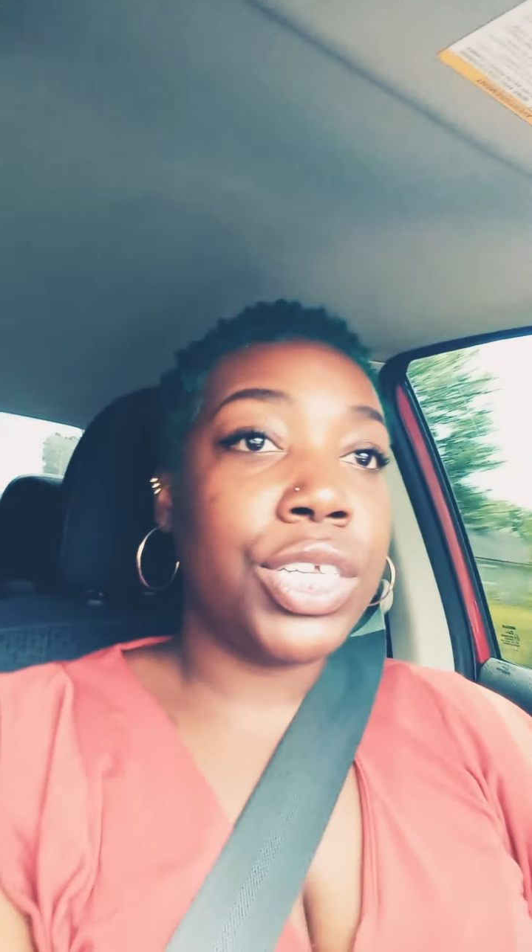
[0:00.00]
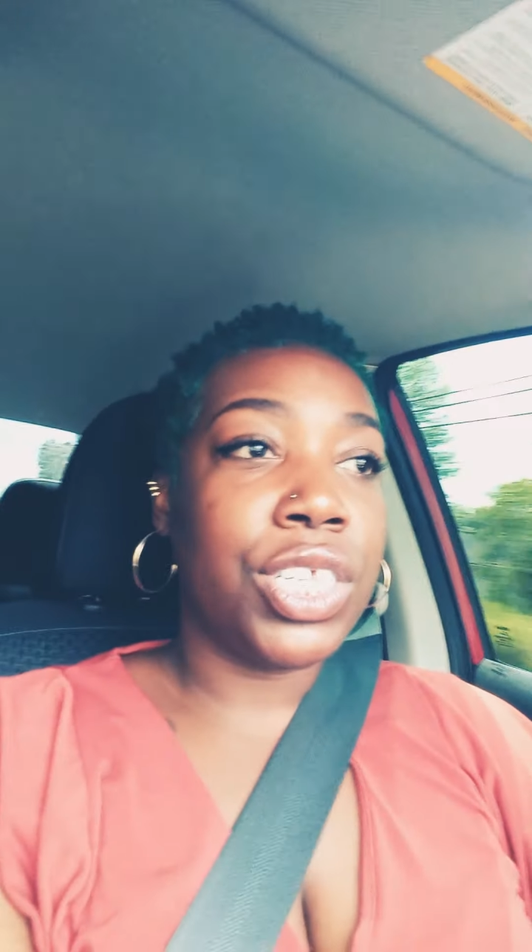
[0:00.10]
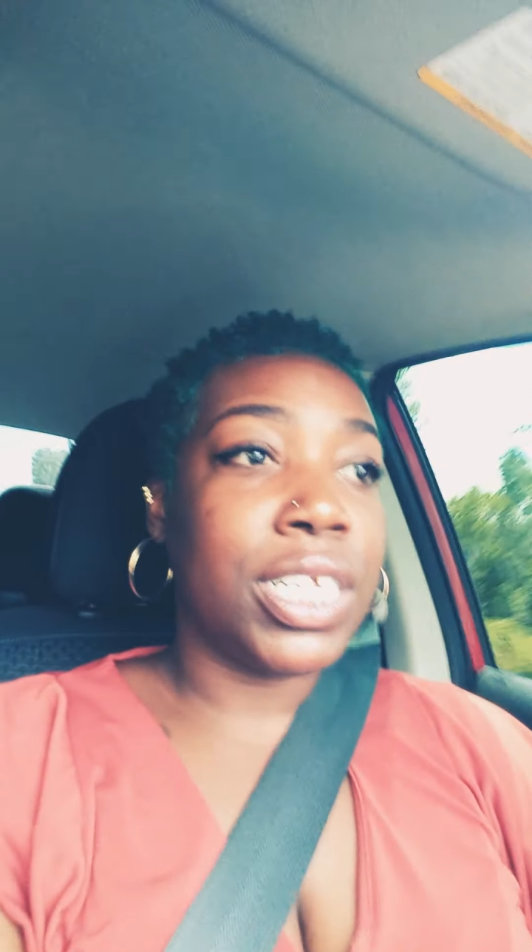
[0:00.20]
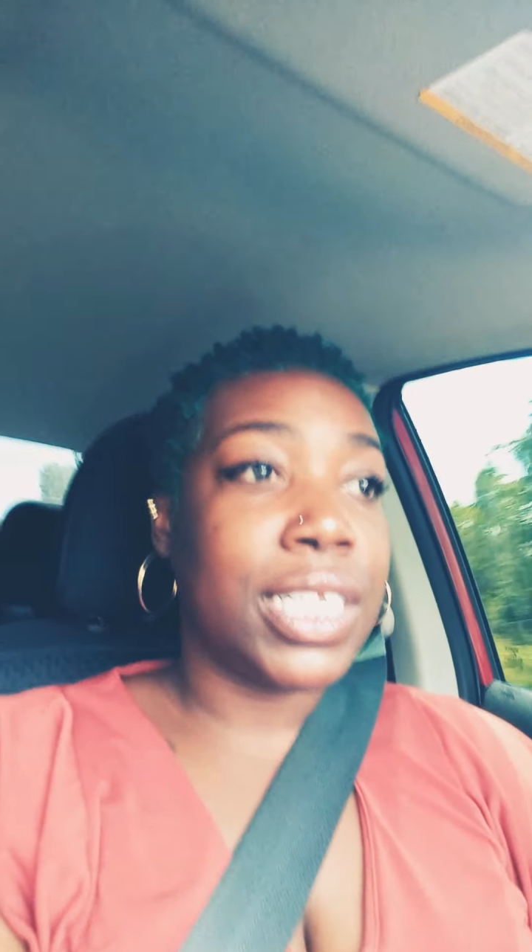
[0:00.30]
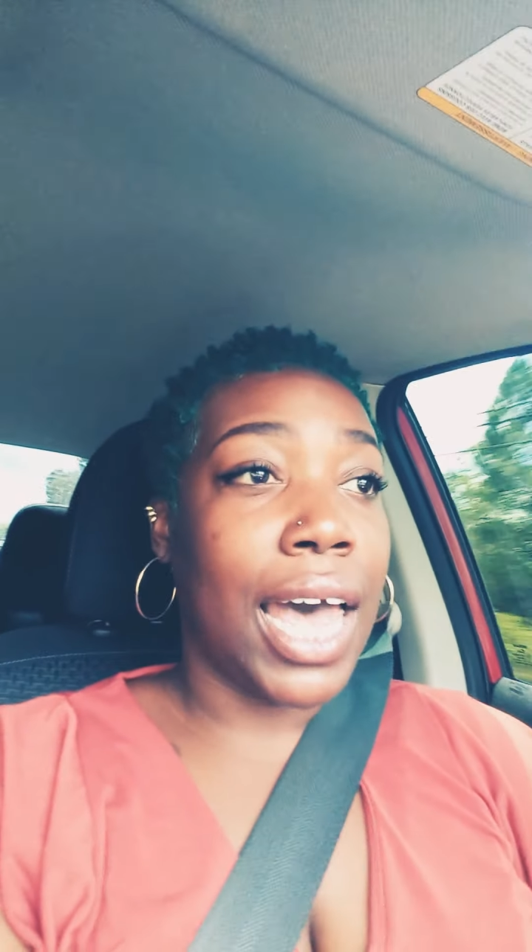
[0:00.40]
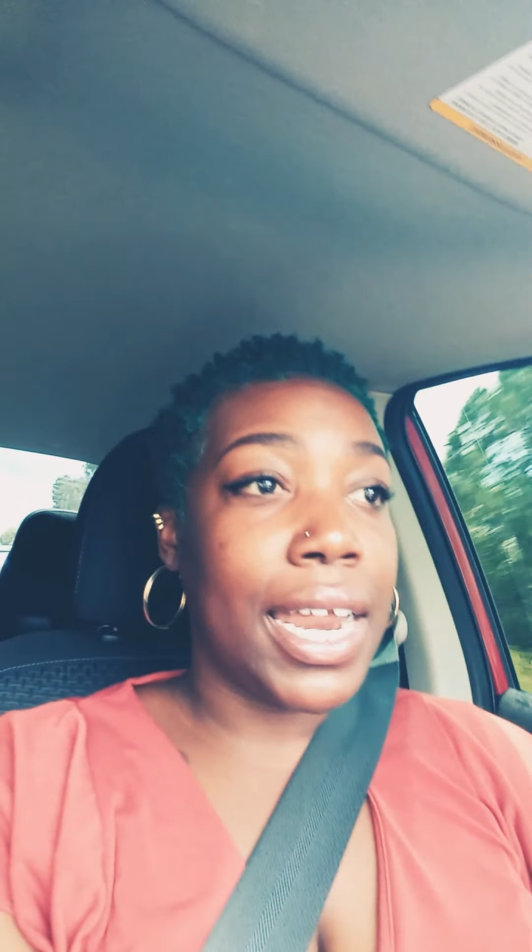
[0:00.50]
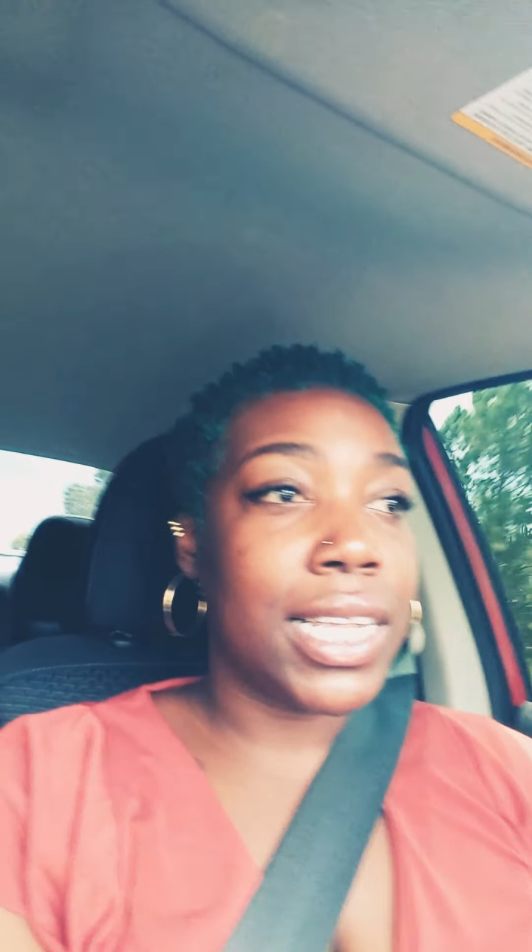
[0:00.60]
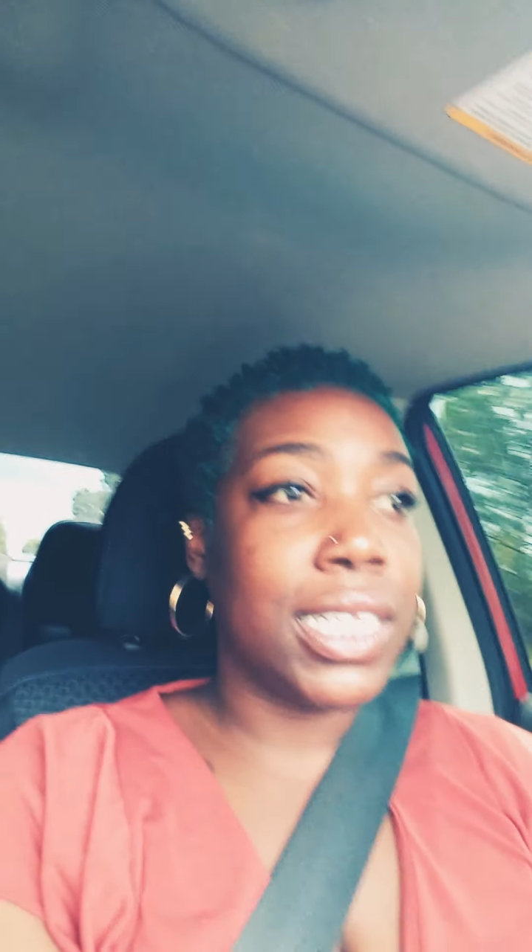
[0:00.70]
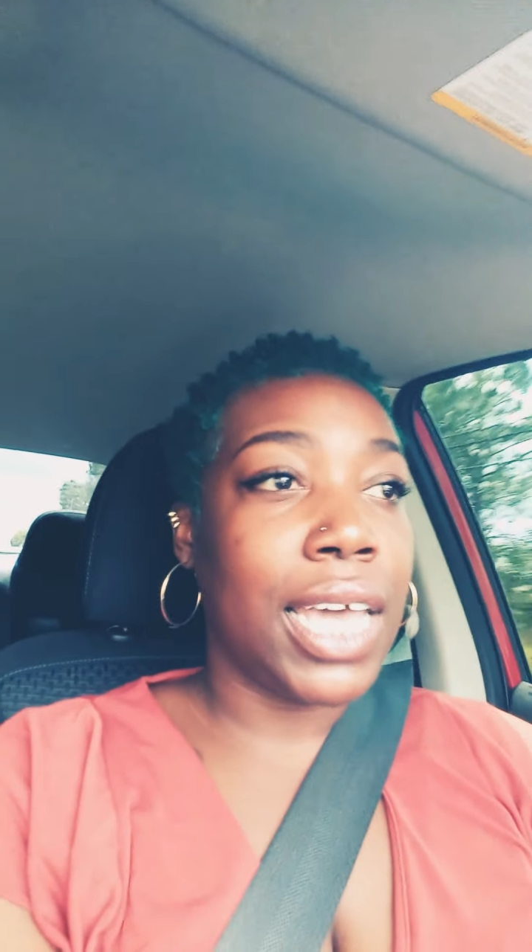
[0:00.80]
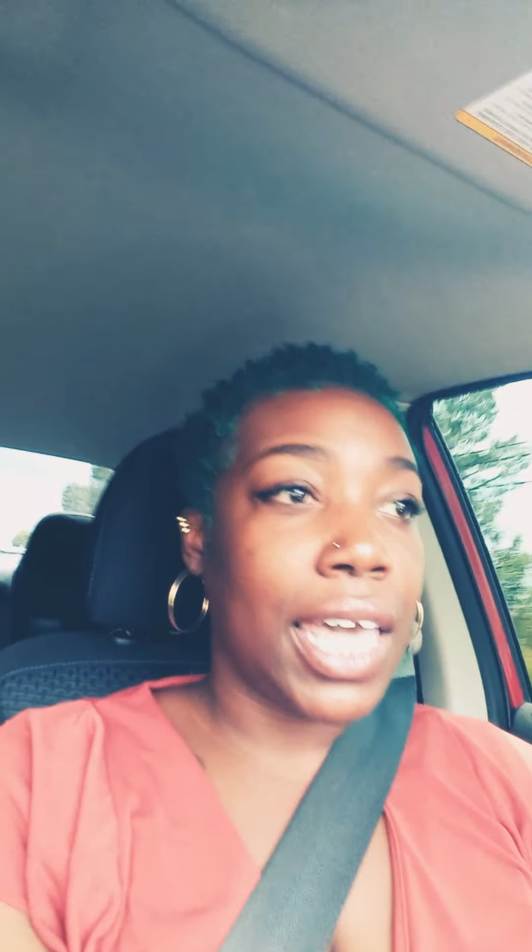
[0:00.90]
decided
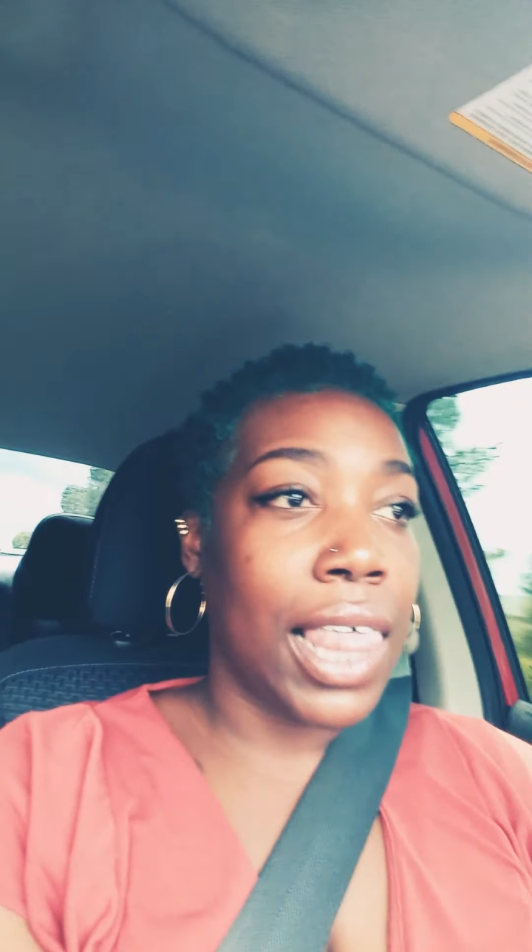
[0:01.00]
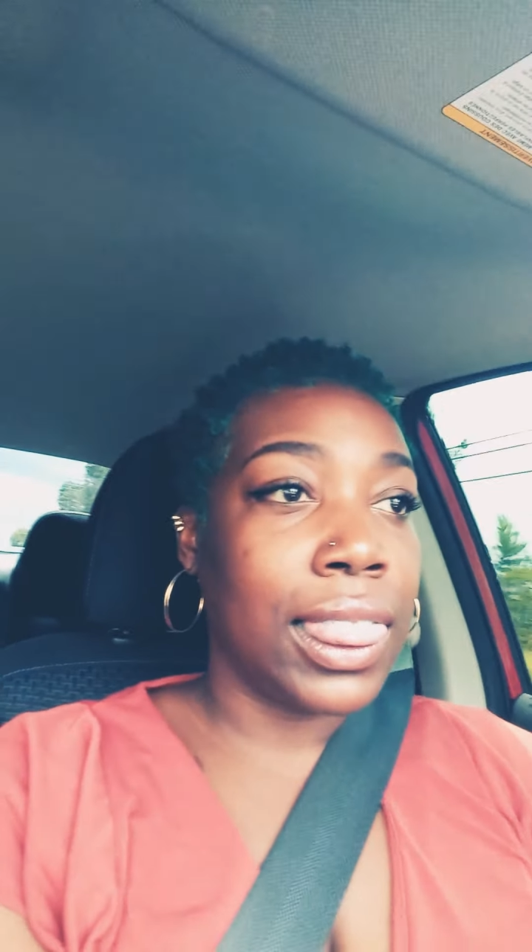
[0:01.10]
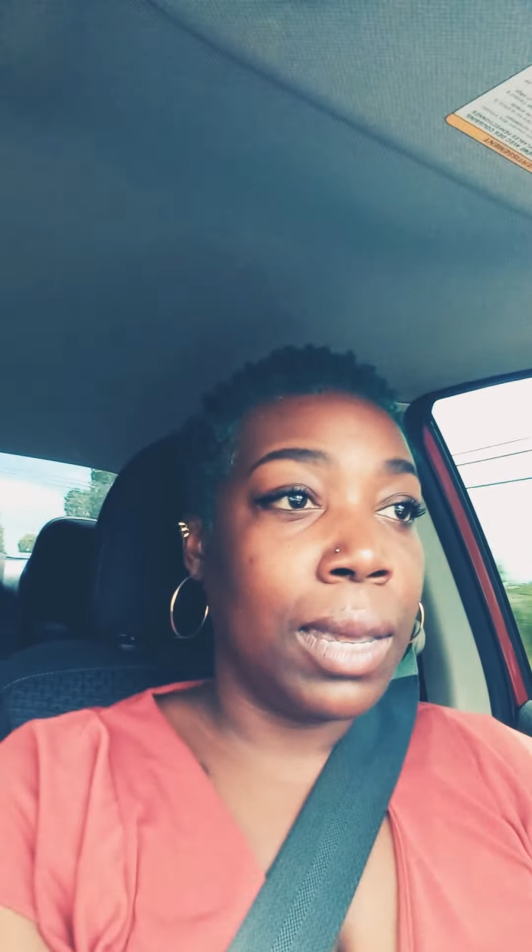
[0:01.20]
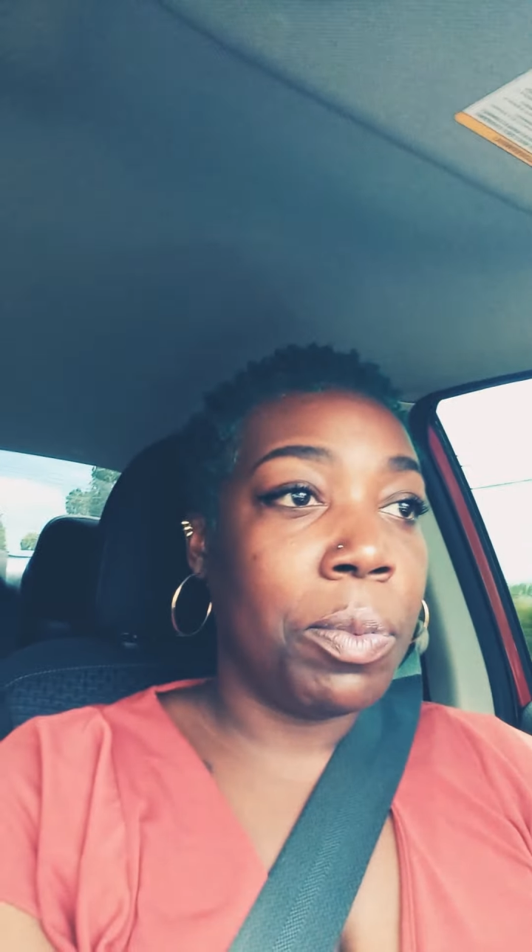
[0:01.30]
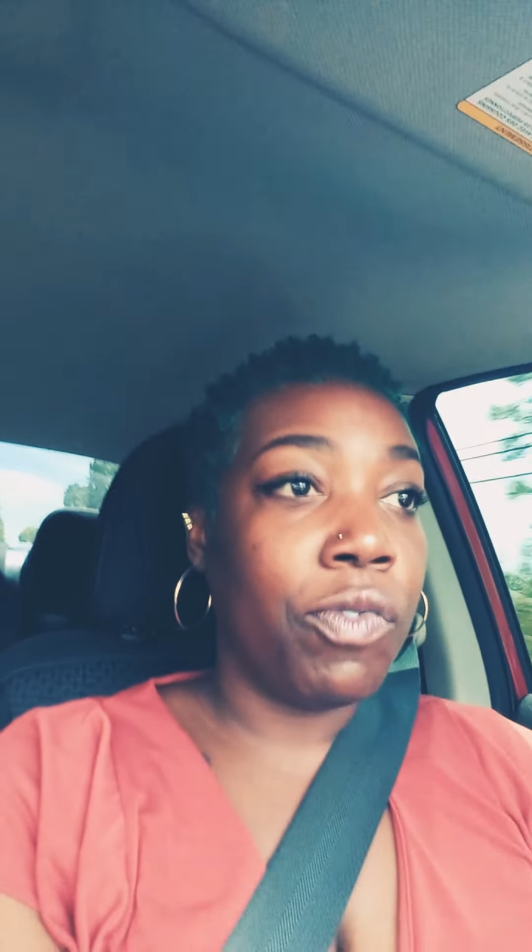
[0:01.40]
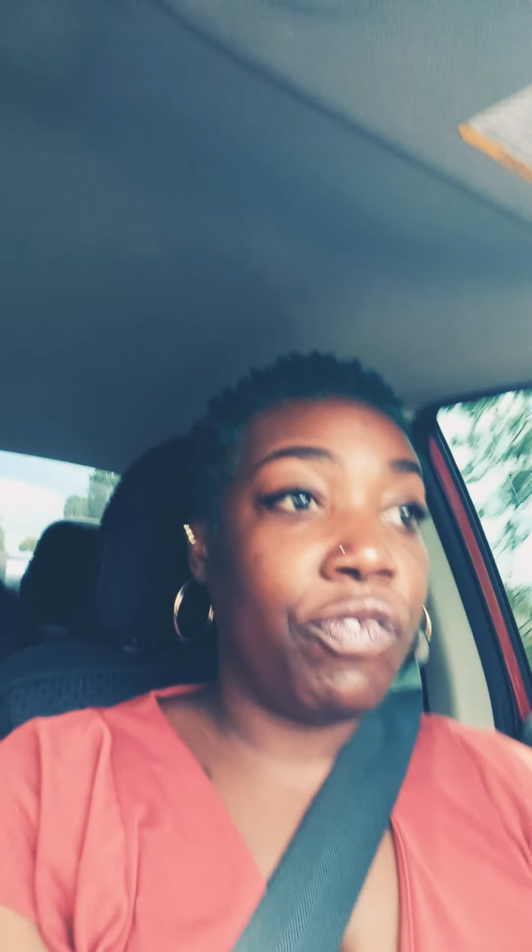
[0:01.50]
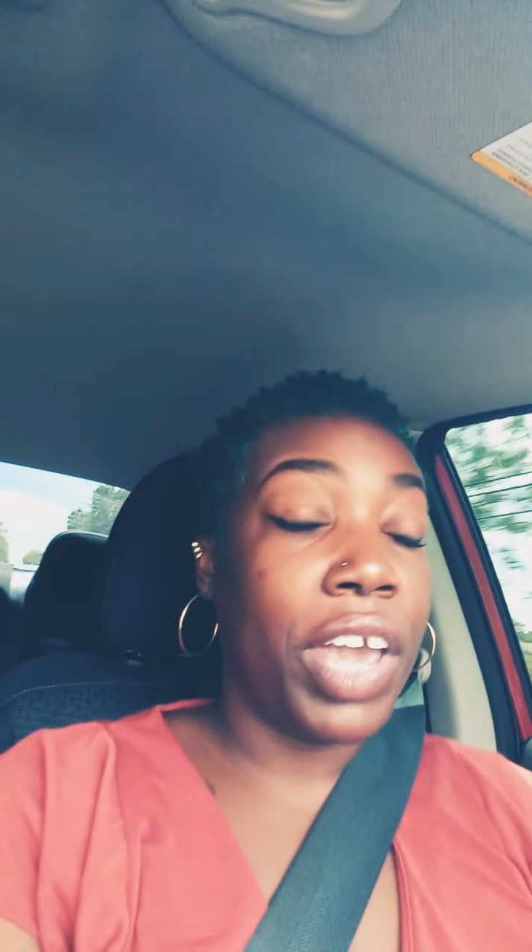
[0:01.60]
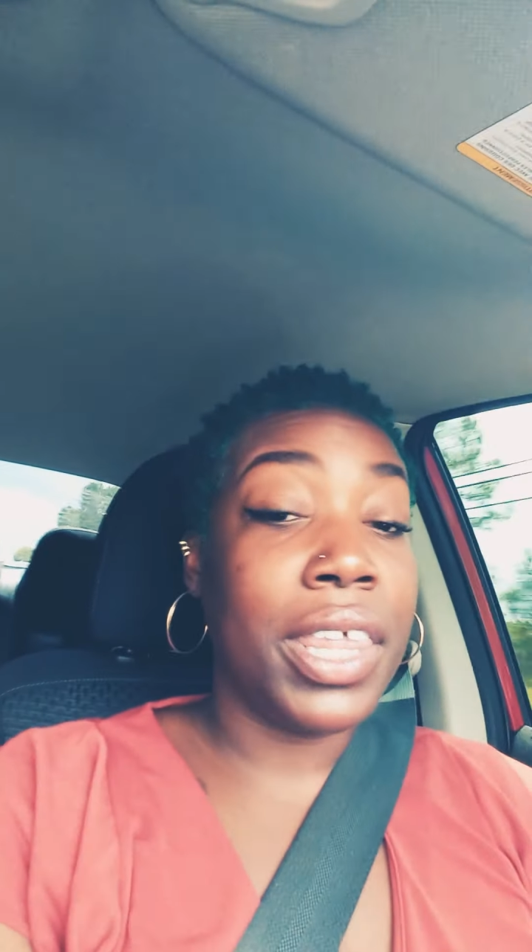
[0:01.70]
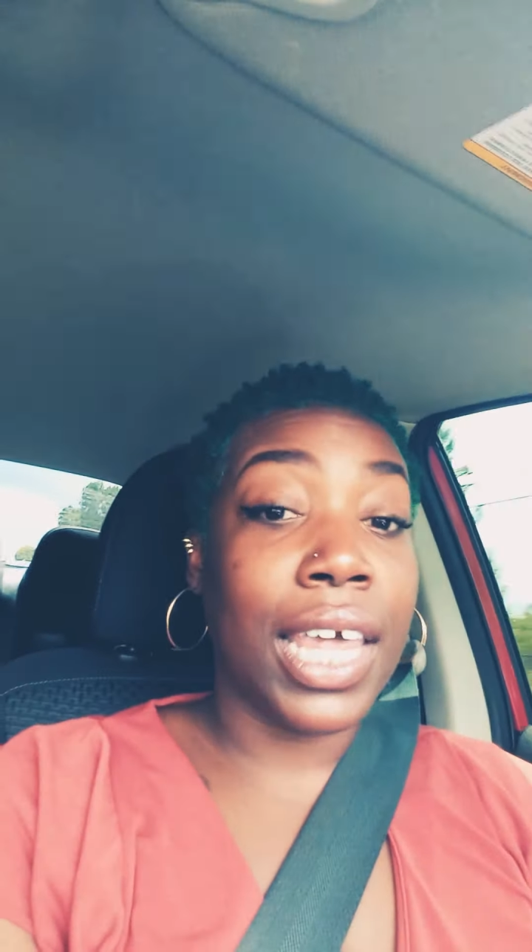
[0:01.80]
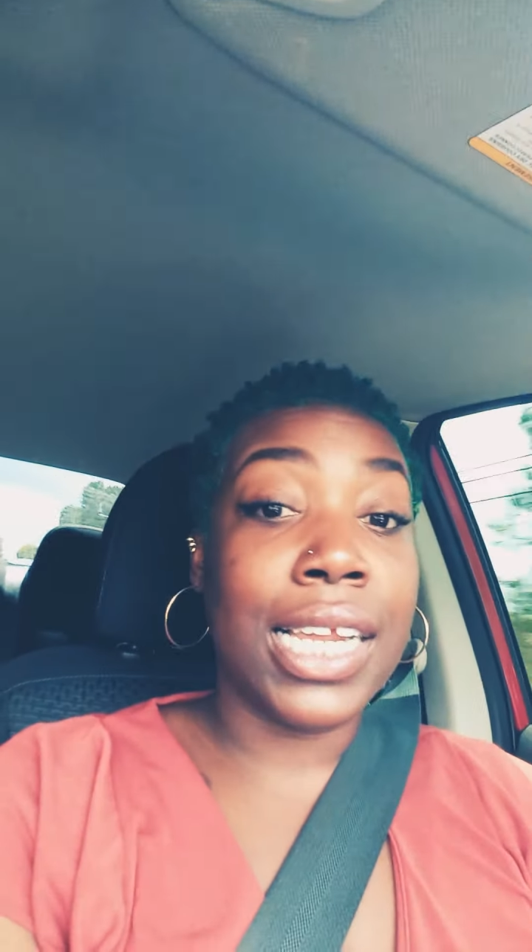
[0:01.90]
to take a leap of faith,